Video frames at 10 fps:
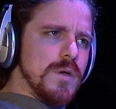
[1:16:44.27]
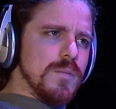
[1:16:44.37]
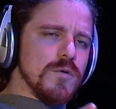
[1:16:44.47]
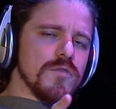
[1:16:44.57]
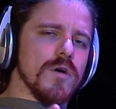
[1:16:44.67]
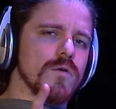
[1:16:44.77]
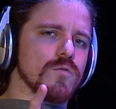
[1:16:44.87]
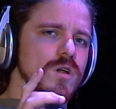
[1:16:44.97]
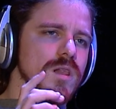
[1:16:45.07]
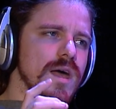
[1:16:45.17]
People don't
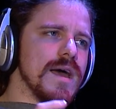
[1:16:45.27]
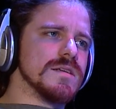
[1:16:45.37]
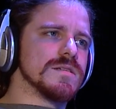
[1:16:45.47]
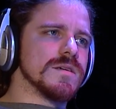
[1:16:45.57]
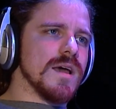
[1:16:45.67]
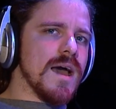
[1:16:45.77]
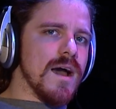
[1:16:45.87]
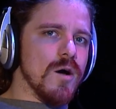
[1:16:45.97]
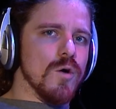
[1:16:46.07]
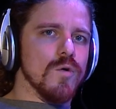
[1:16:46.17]
realize
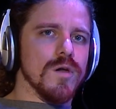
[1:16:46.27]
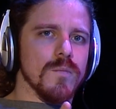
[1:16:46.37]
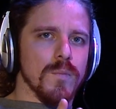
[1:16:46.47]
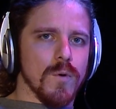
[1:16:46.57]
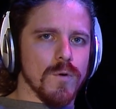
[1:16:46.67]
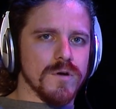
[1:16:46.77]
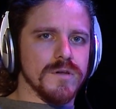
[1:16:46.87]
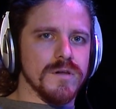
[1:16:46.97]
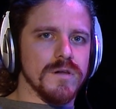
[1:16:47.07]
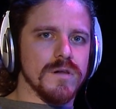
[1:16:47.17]
how
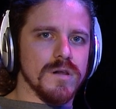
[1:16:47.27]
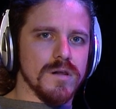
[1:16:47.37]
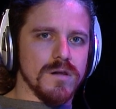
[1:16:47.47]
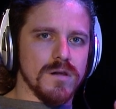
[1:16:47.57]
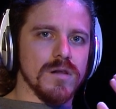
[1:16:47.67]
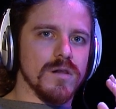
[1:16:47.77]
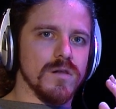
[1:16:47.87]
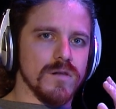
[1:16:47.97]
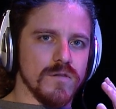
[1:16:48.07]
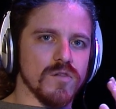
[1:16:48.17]
important
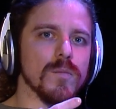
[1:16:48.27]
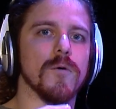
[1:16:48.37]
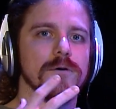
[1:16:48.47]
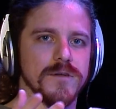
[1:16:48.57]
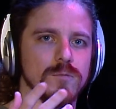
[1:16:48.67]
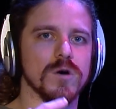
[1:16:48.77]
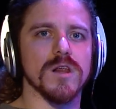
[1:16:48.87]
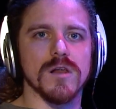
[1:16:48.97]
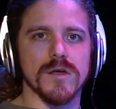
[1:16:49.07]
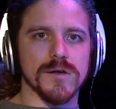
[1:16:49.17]
supporting one
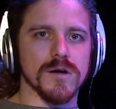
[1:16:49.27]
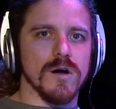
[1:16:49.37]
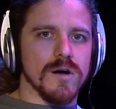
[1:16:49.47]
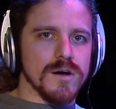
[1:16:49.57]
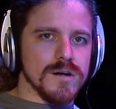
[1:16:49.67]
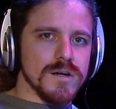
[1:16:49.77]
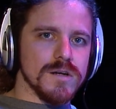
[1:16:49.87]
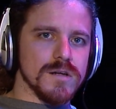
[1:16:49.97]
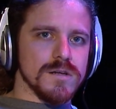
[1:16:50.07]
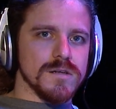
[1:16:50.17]
another
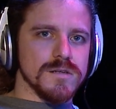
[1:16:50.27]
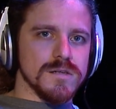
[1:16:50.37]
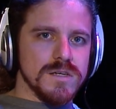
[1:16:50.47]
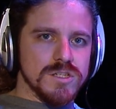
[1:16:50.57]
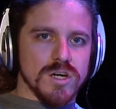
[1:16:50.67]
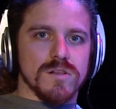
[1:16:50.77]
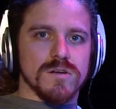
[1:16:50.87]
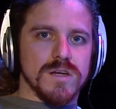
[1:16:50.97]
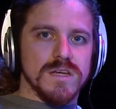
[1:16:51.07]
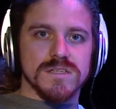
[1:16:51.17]
each
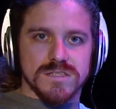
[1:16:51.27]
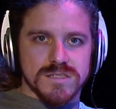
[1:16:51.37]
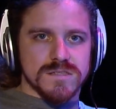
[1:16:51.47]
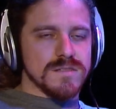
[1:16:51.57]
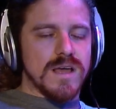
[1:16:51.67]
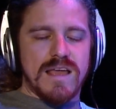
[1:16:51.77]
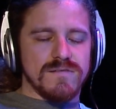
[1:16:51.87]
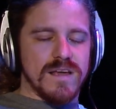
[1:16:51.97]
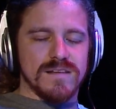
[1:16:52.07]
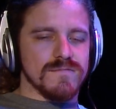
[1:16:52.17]
other is.
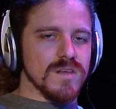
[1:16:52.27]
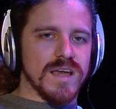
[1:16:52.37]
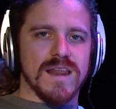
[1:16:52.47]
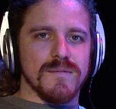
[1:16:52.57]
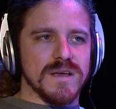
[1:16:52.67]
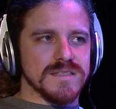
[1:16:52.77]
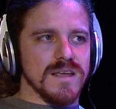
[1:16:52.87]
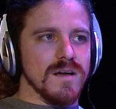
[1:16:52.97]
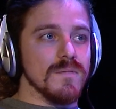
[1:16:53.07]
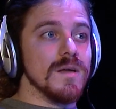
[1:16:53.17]
Again, I messed
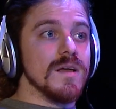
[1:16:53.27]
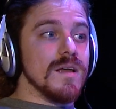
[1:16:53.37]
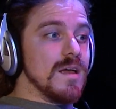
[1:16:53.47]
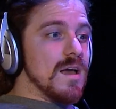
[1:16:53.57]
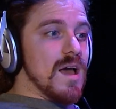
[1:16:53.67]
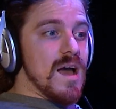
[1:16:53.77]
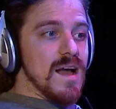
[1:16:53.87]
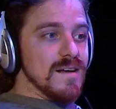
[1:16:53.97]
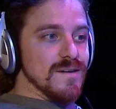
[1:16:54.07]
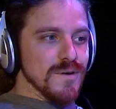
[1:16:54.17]
that up.
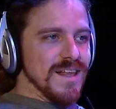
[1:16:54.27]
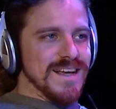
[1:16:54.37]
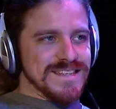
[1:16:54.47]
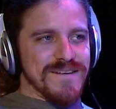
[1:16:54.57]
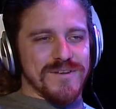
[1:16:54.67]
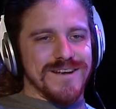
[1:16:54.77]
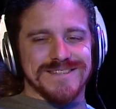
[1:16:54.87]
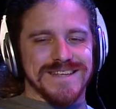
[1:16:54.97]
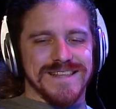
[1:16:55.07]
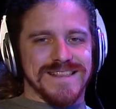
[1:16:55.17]
I realized after I
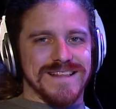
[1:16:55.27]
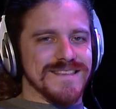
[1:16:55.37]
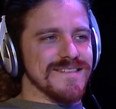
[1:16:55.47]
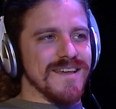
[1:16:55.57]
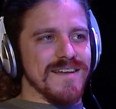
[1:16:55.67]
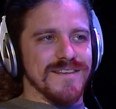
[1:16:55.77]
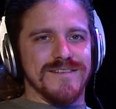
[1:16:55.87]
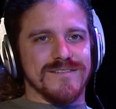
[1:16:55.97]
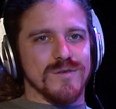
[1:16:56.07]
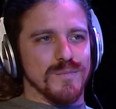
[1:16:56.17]
said that sounded
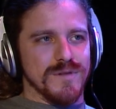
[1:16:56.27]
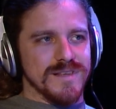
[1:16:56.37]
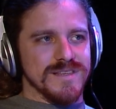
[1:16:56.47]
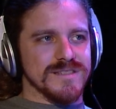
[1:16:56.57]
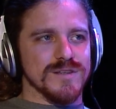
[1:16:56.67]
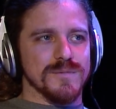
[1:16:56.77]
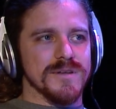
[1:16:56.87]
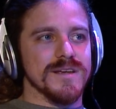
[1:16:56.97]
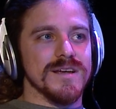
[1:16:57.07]
completely stupid.